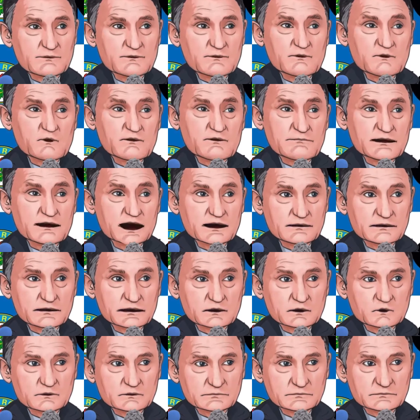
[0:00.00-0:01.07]
show more than we
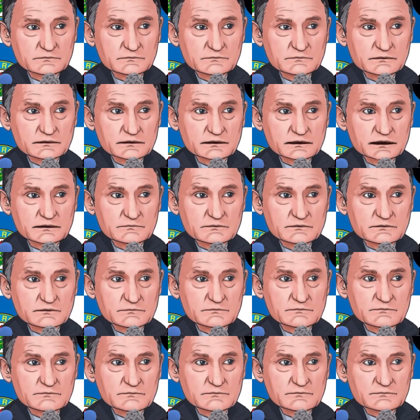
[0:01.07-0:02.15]
did for the first forty-five
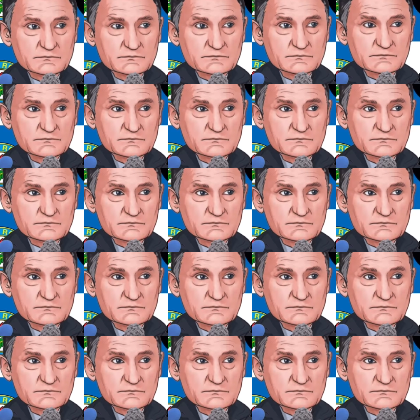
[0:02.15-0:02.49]
tonight.